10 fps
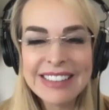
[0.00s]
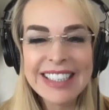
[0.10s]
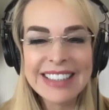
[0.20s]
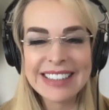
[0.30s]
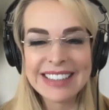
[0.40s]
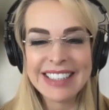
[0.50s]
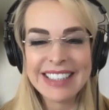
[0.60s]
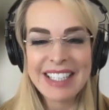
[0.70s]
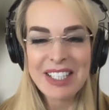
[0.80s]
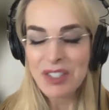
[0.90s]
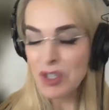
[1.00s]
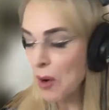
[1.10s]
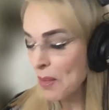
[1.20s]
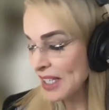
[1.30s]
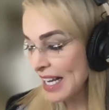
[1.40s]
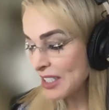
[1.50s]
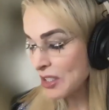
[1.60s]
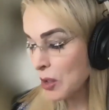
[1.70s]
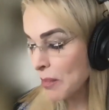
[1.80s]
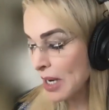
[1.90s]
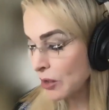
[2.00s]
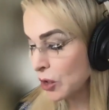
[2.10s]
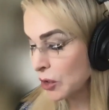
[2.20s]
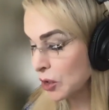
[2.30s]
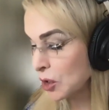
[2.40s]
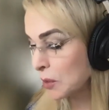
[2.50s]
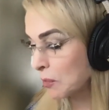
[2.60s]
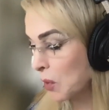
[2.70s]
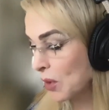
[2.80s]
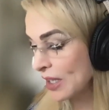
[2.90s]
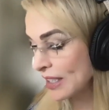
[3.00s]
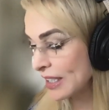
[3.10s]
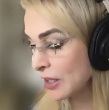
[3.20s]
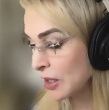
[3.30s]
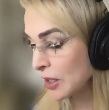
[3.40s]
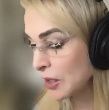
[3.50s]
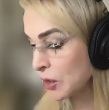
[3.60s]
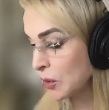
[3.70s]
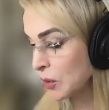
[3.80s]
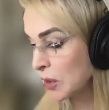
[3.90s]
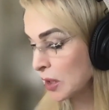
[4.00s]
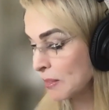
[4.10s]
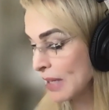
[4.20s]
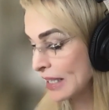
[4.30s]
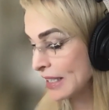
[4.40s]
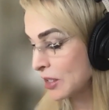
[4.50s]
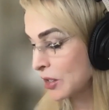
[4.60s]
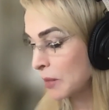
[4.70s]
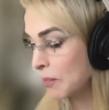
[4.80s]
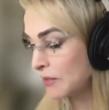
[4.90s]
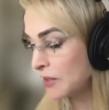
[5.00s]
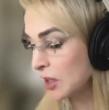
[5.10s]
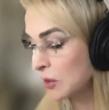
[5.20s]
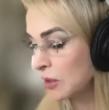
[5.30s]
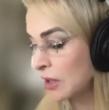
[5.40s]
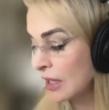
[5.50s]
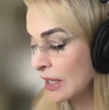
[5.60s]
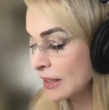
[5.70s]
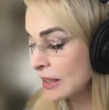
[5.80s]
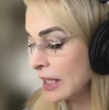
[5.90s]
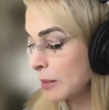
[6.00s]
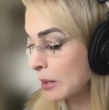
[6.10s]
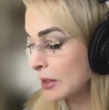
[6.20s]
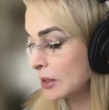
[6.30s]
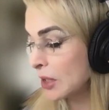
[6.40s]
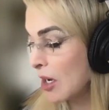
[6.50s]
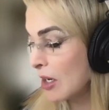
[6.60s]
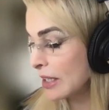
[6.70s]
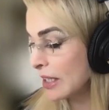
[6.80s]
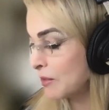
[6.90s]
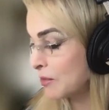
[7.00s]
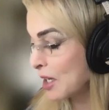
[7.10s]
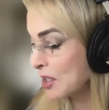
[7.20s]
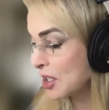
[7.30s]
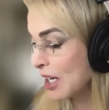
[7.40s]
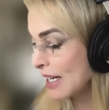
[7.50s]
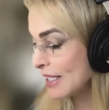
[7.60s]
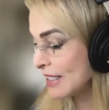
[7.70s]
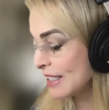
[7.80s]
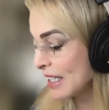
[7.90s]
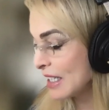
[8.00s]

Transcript: right. So I'm going to ask you about your sport. You managed the Buffalo Sabres hockey franchise.